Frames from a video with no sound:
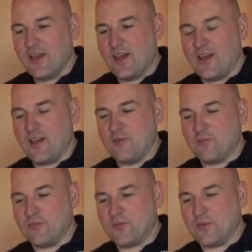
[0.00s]

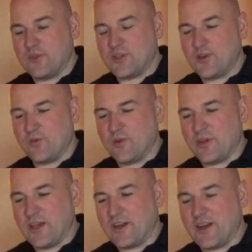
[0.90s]
You don't want to
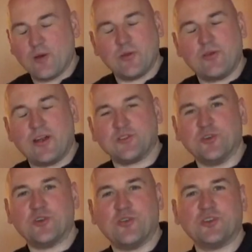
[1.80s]
be getting nappy rash or
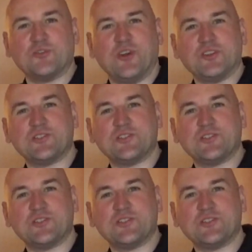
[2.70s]
crotch rot,